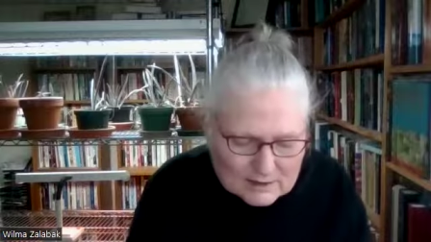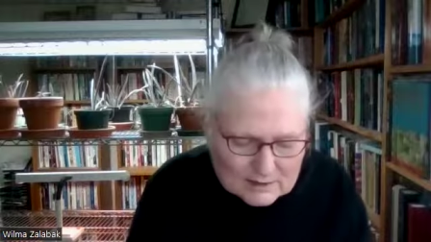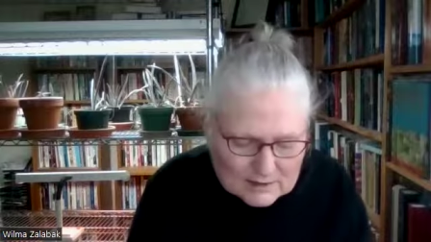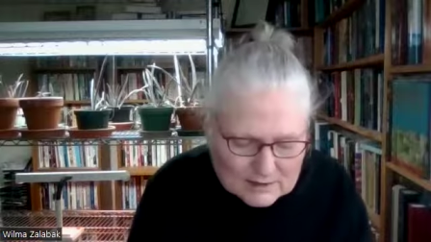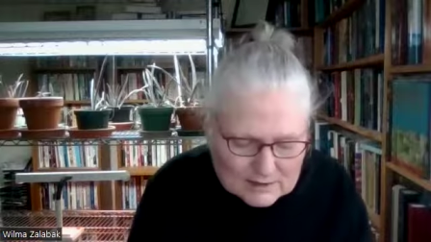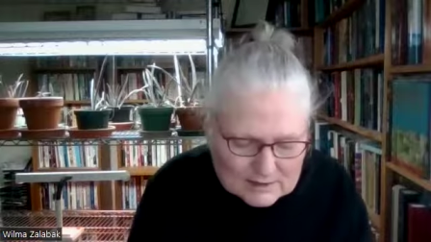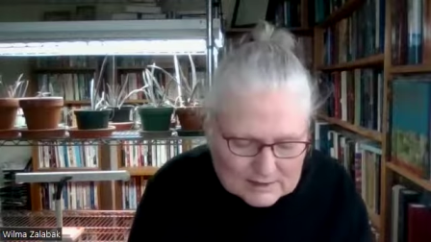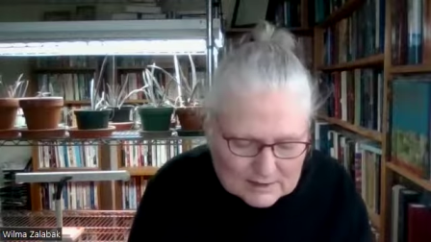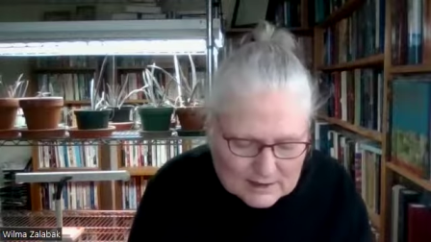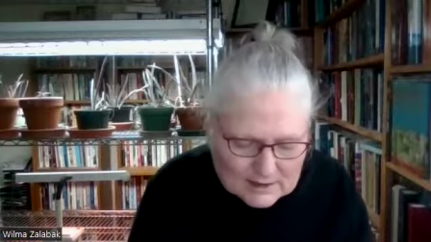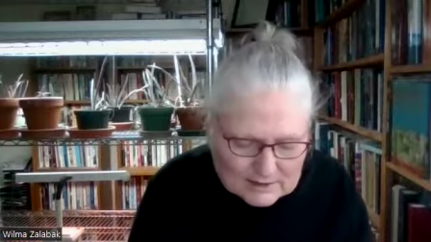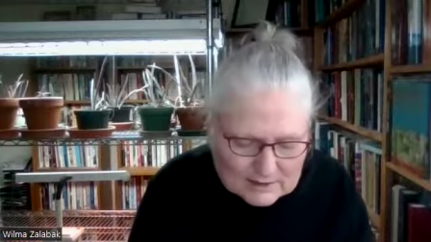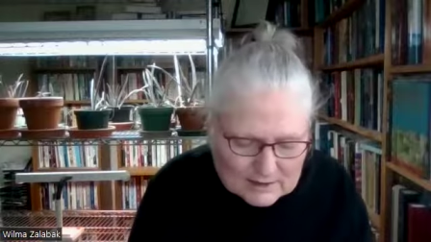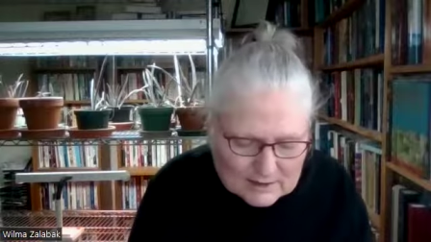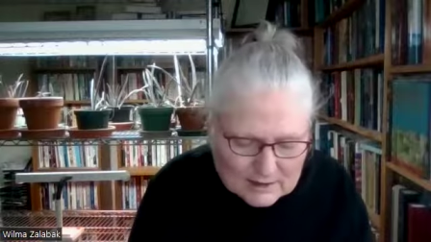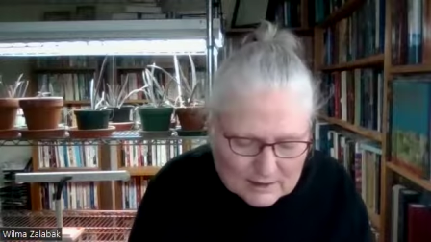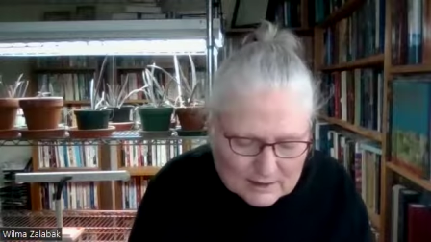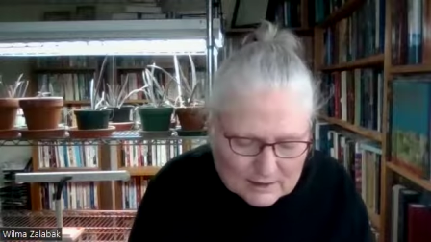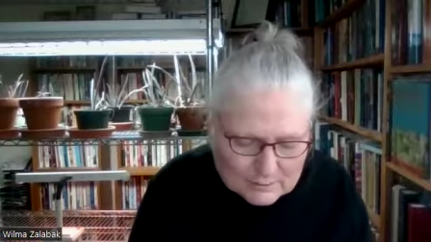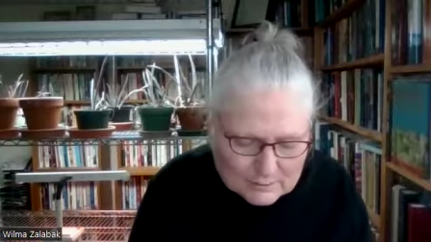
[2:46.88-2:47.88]
They said to
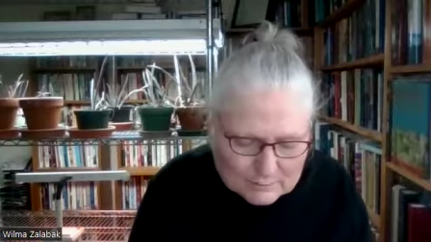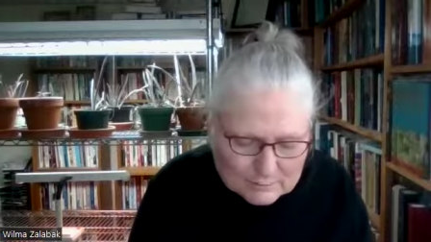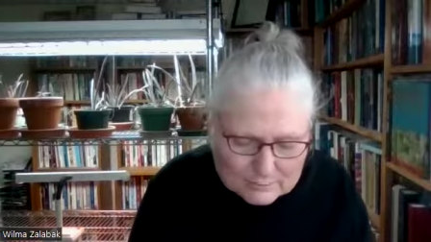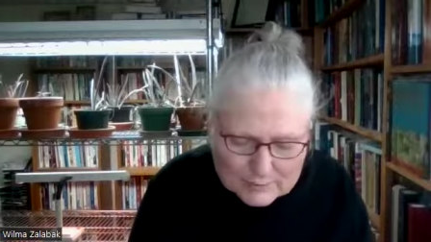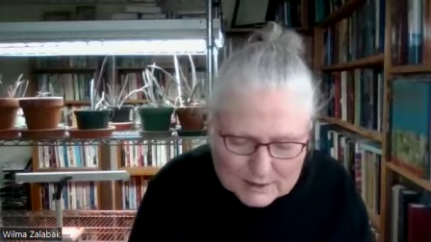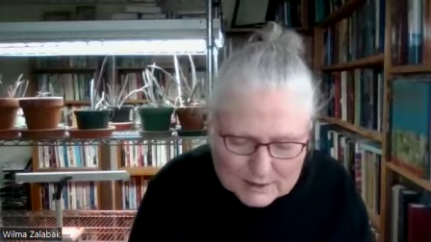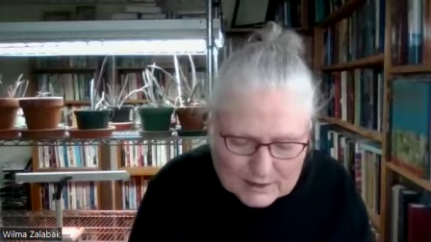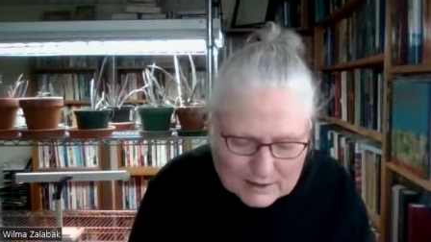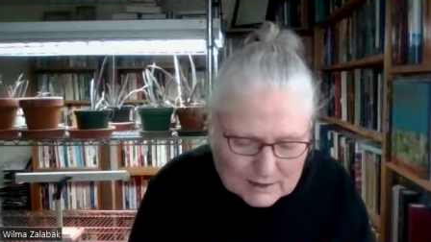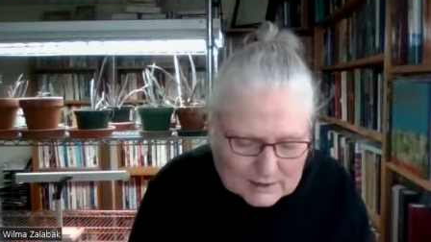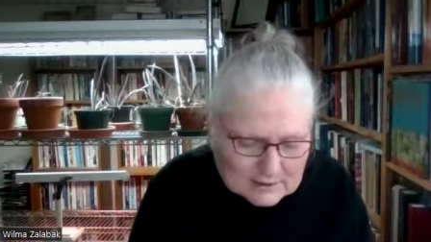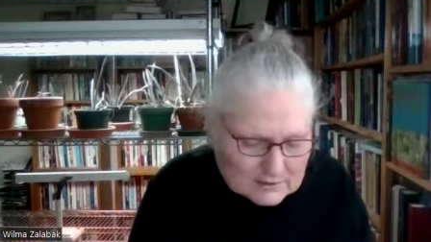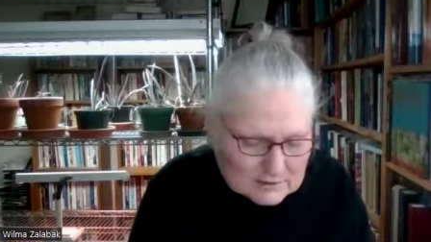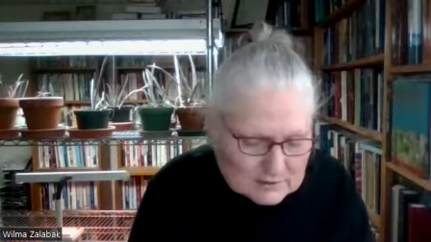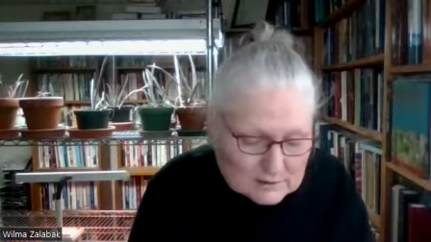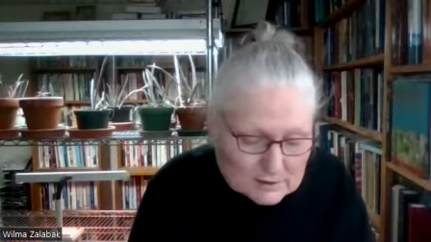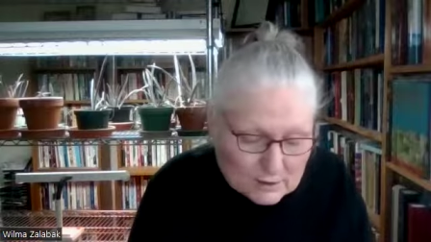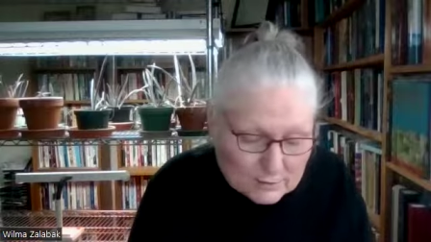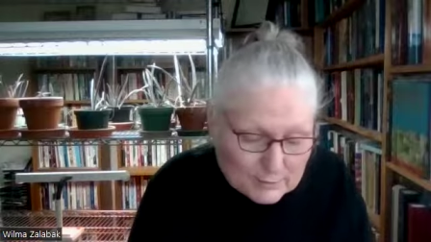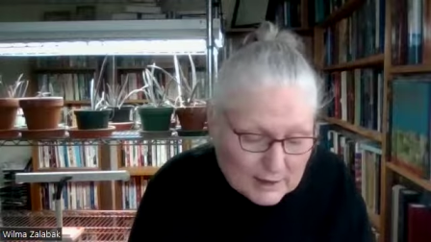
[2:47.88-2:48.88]
him, Because
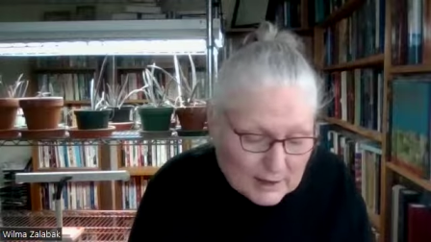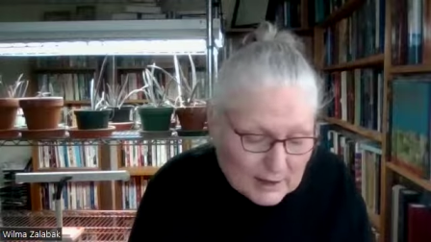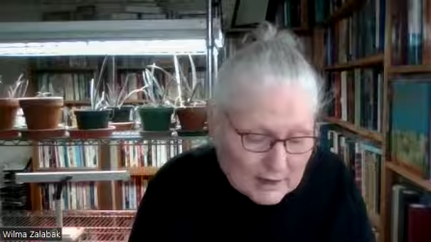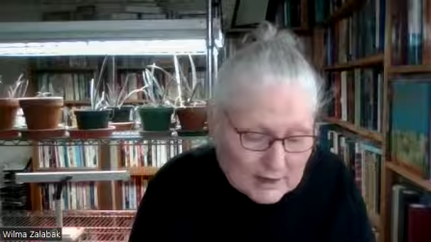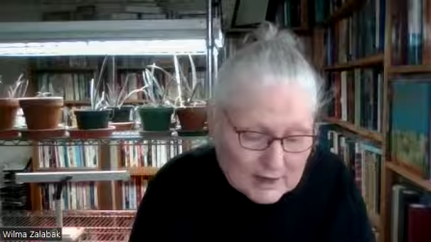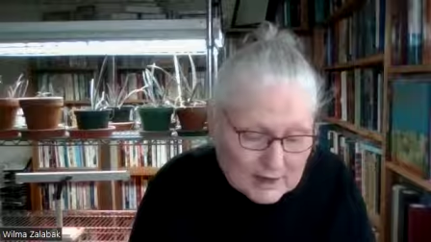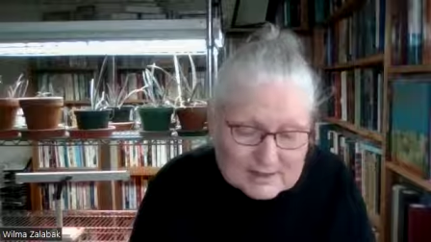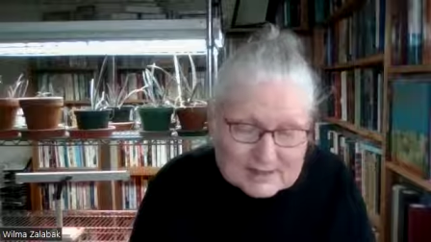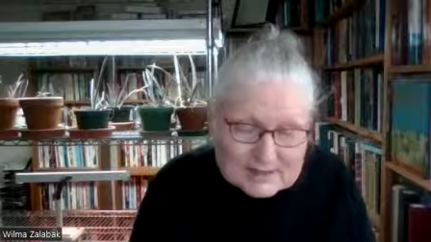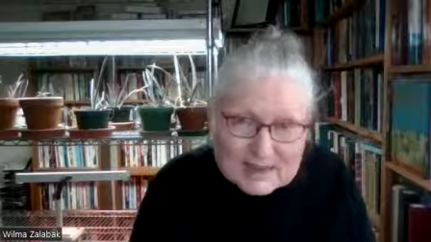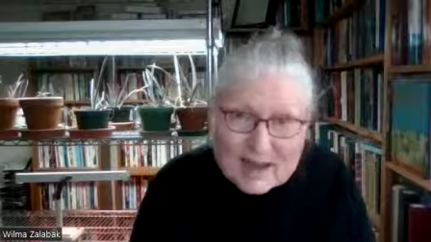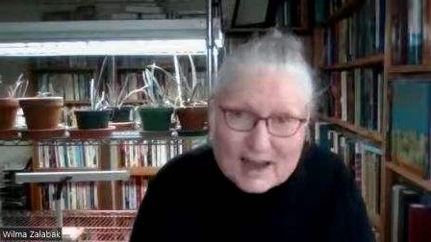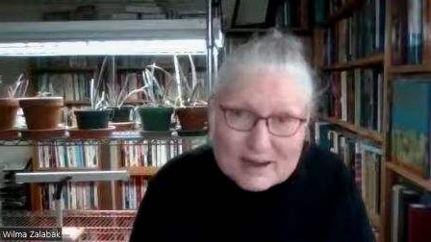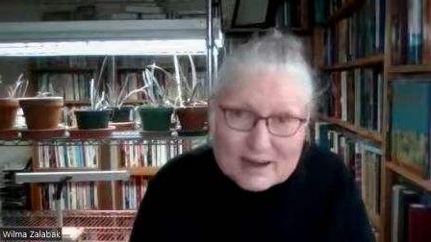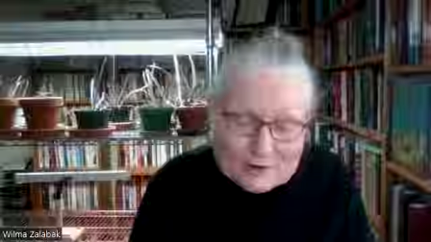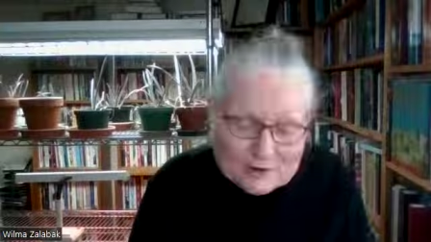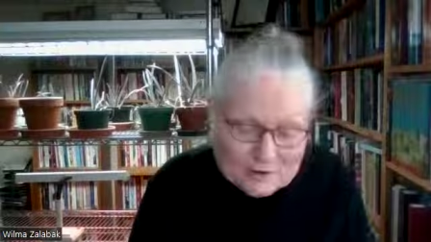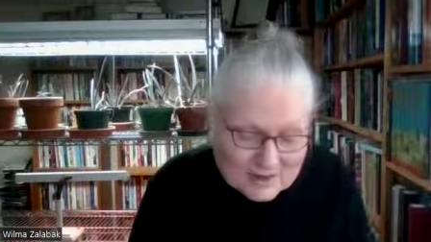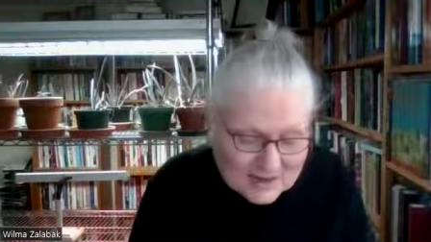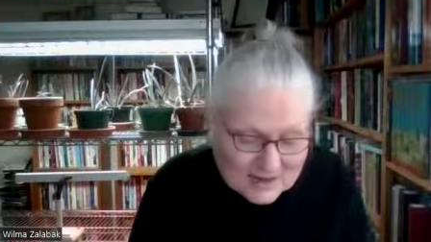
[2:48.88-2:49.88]
no man has
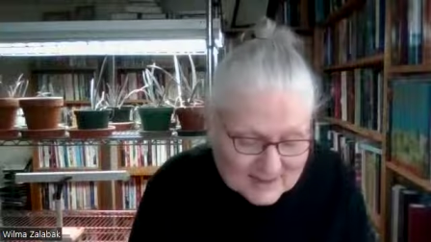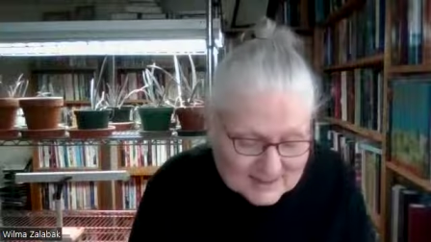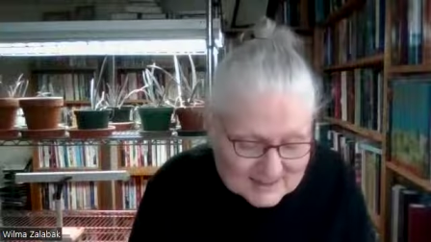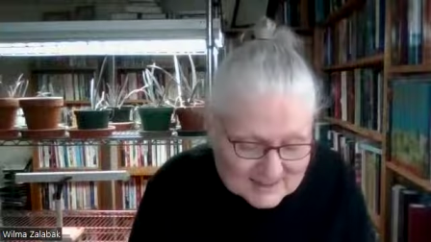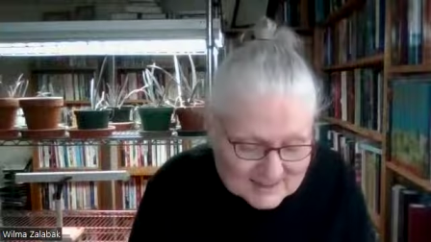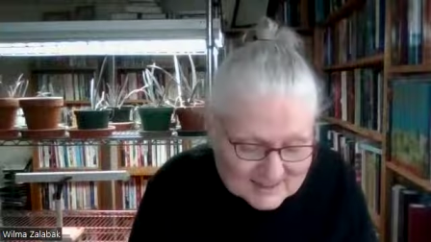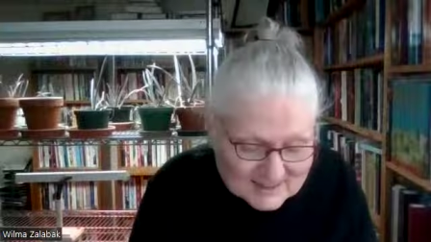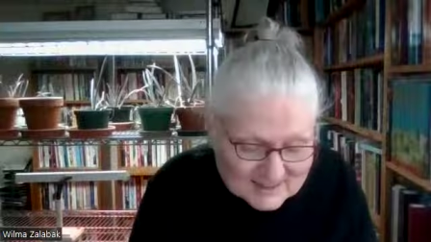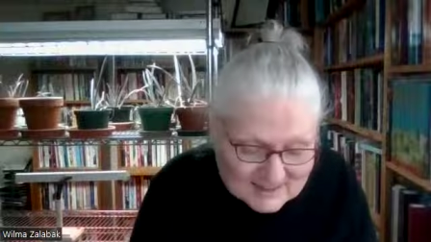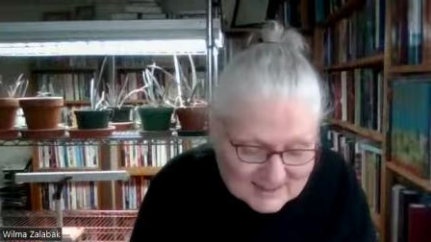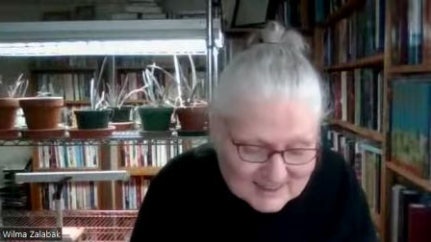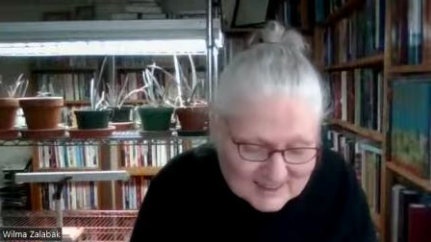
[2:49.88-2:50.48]
hired us.